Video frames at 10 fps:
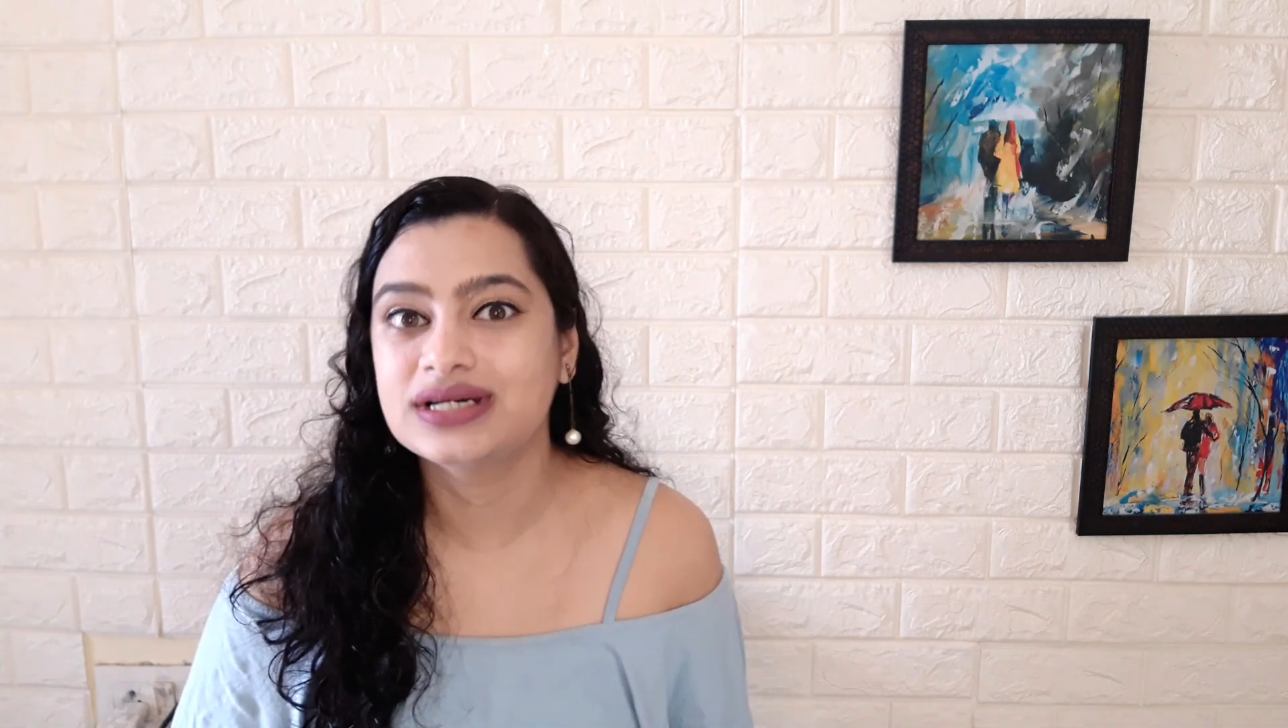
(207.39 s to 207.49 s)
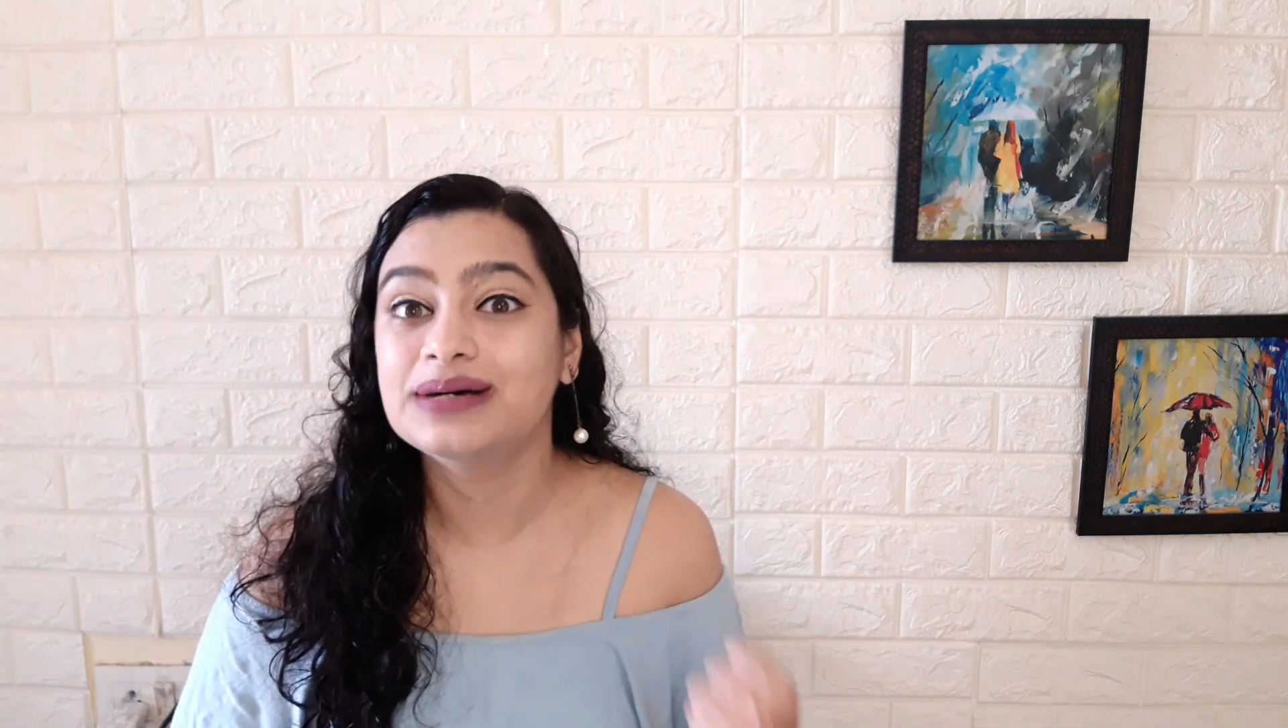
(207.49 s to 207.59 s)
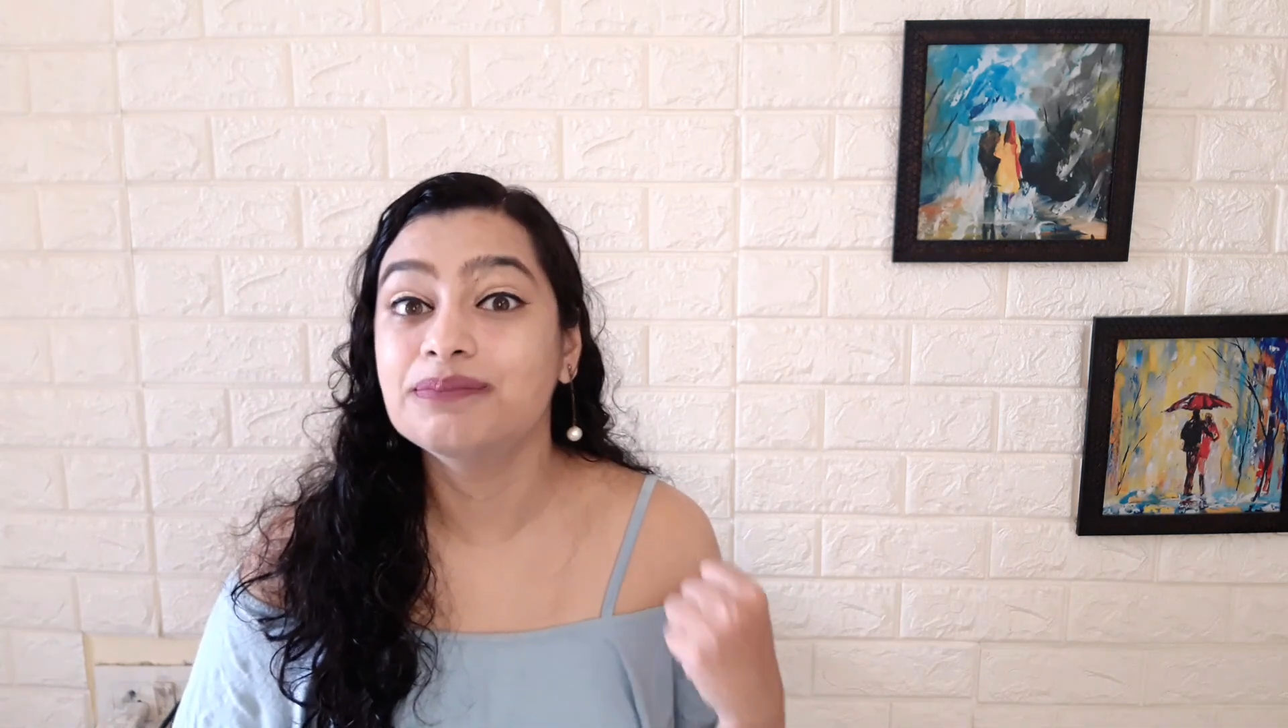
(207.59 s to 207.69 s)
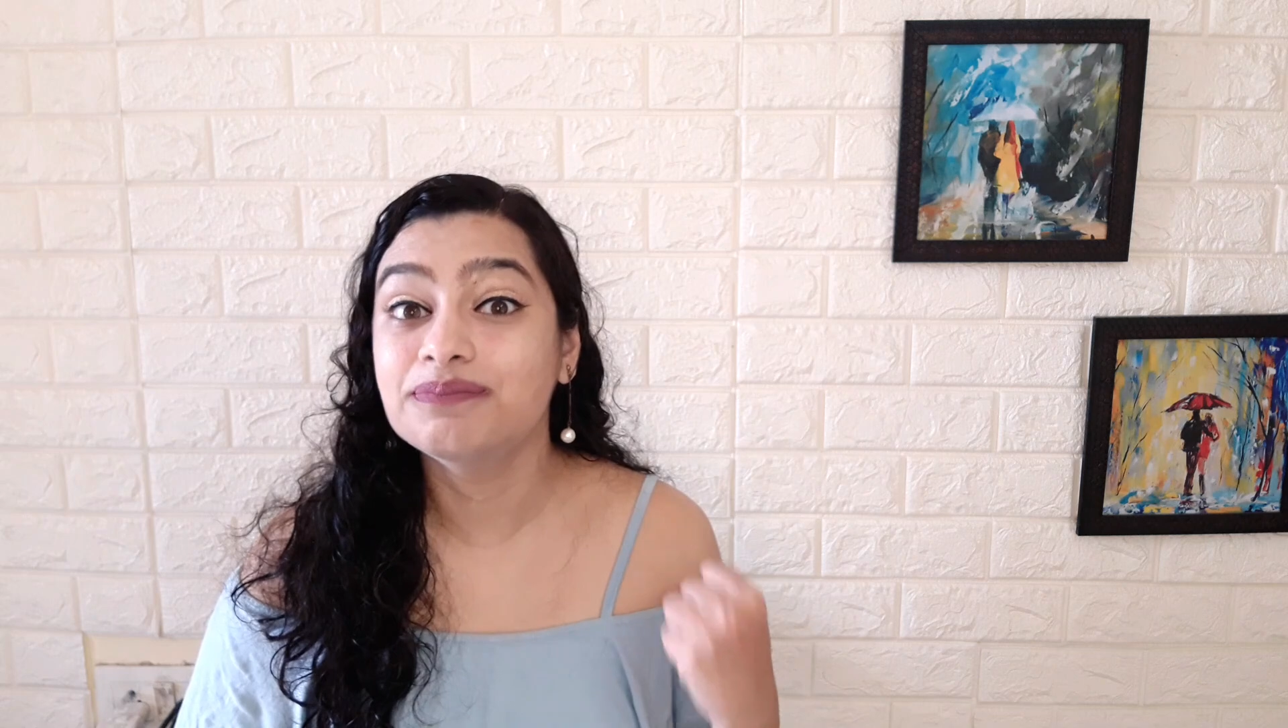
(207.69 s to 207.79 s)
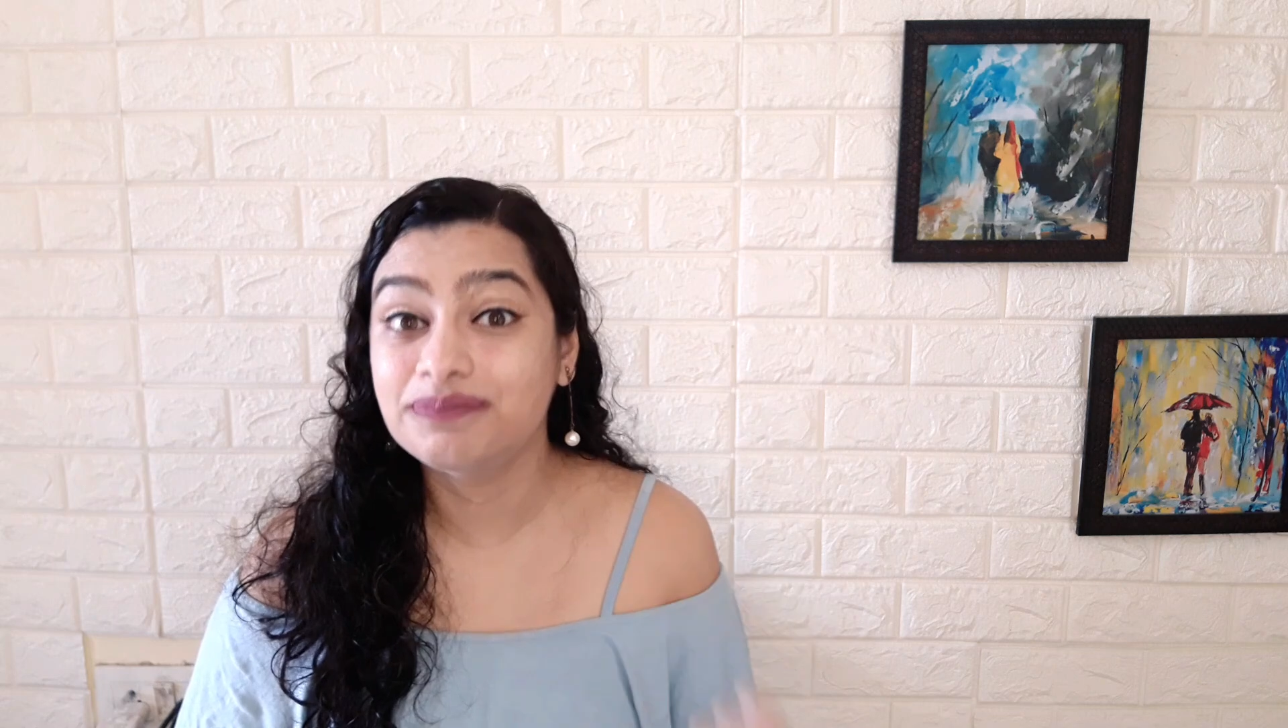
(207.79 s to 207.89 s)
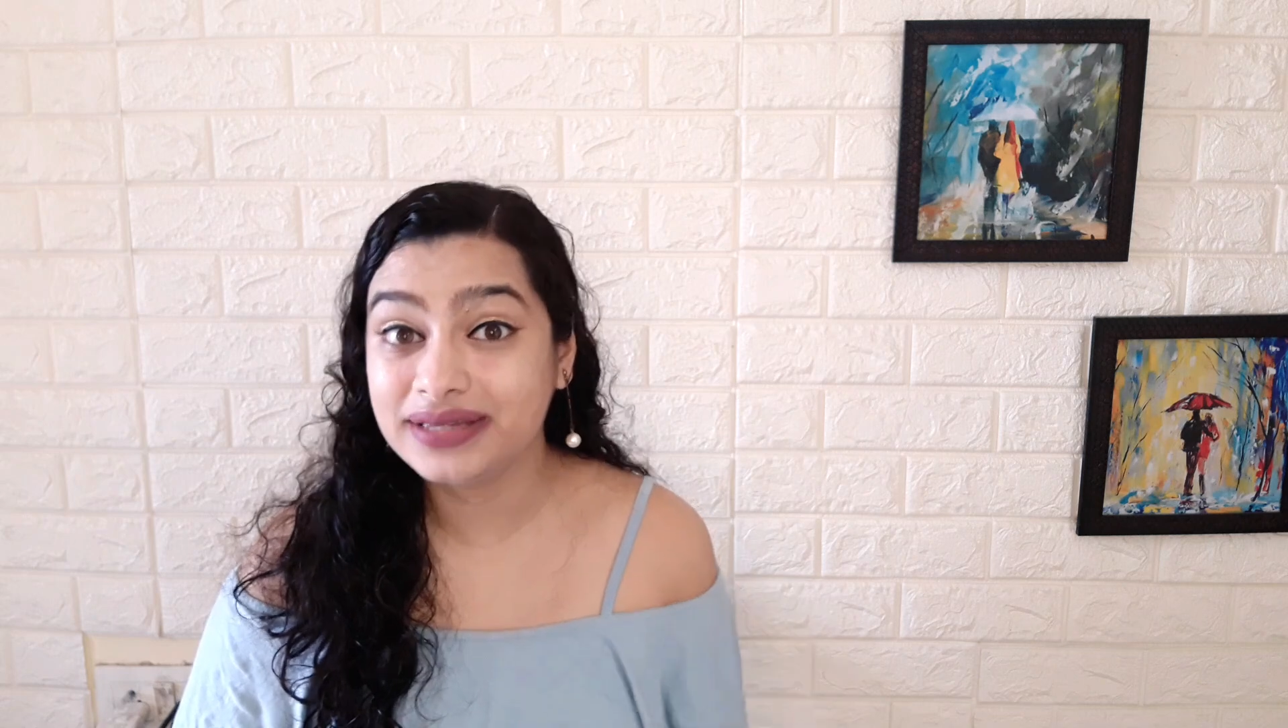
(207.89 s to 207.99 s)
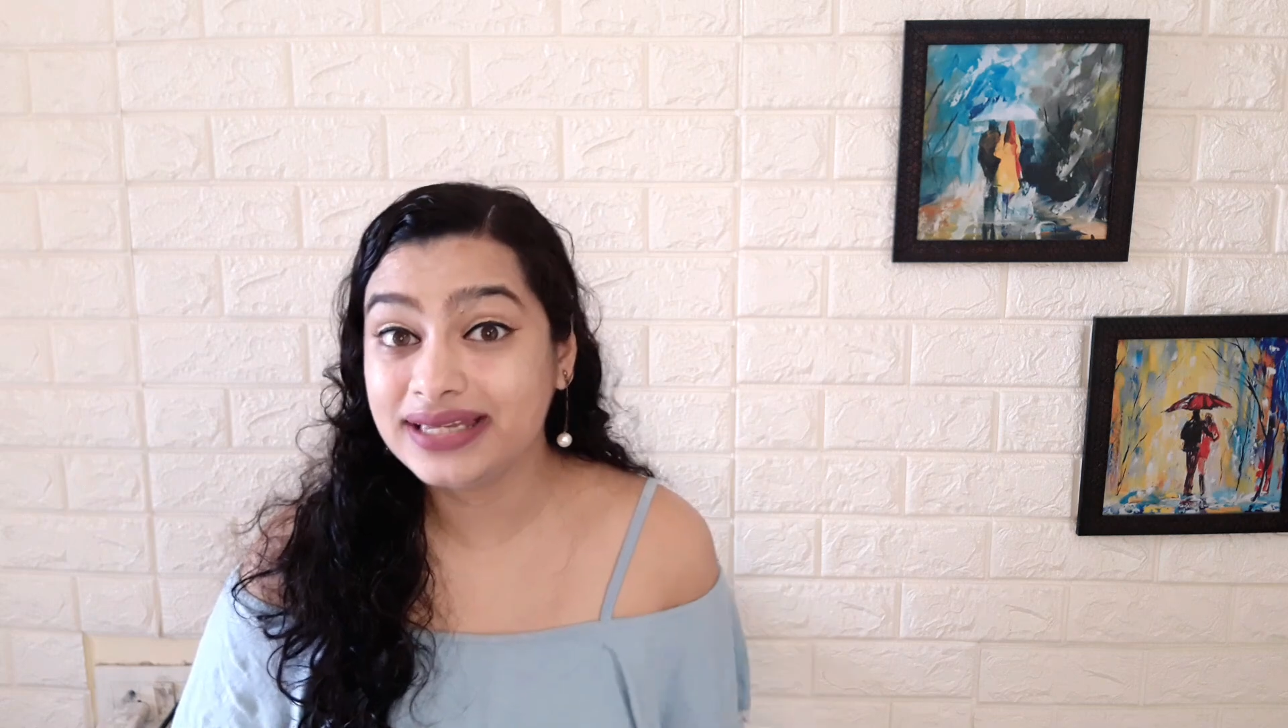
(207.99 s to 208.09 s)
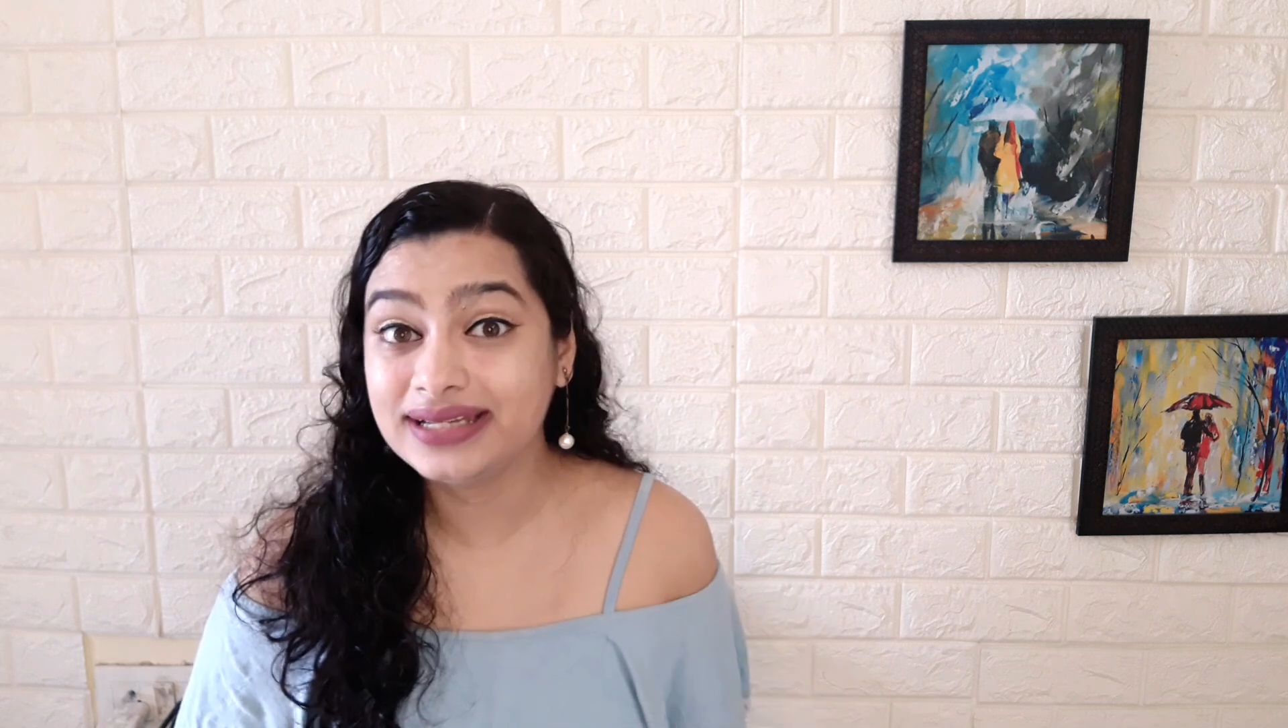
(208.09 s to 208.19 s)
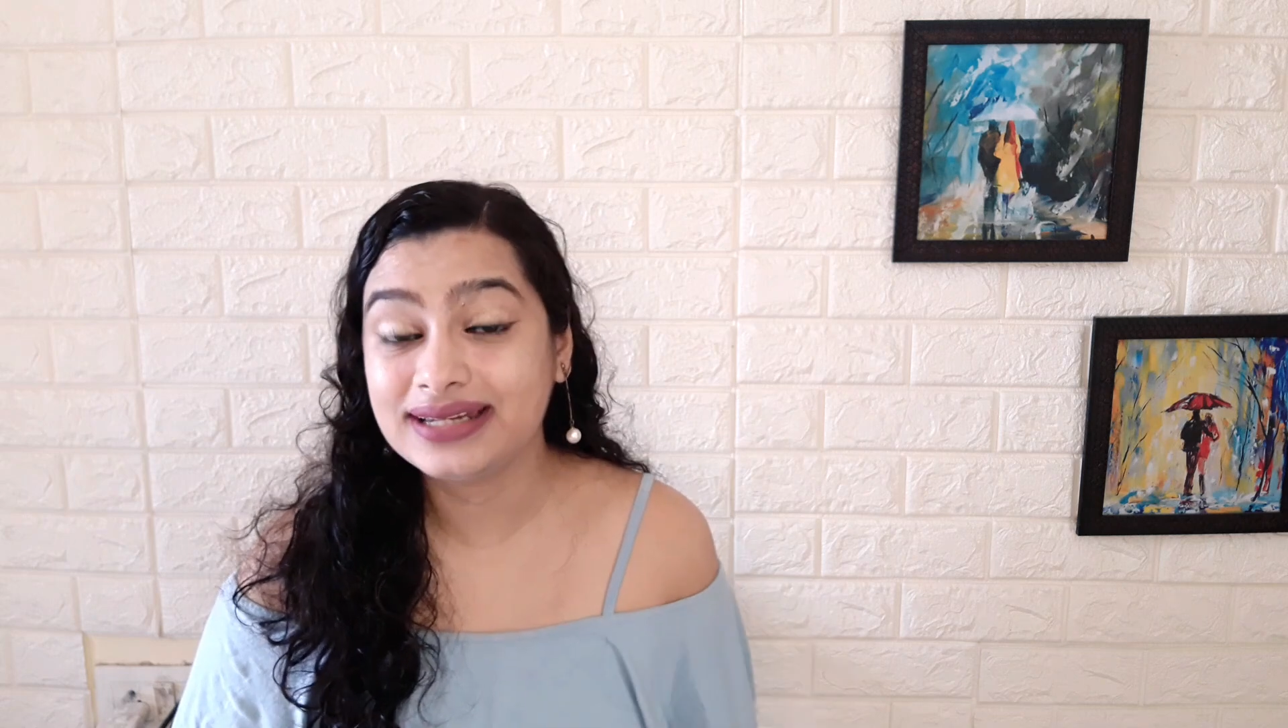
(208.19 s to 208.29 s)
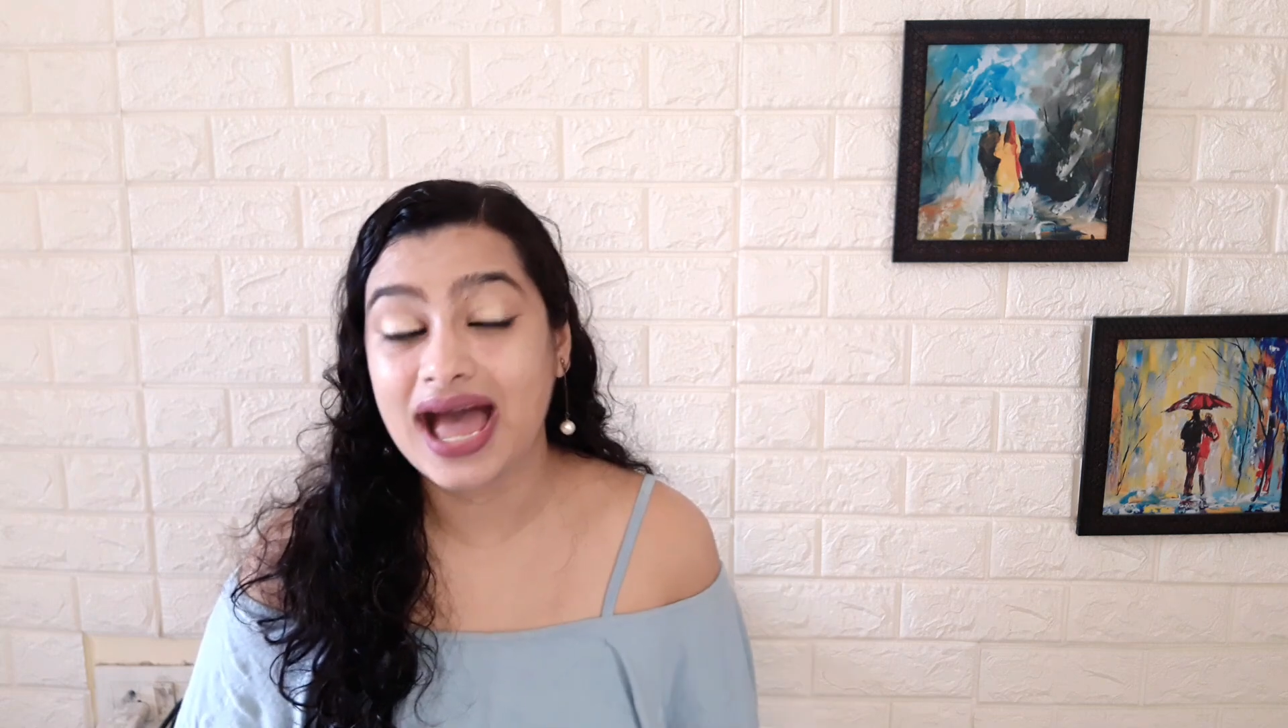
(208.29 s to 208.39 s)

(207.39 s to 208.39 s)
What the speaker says: compete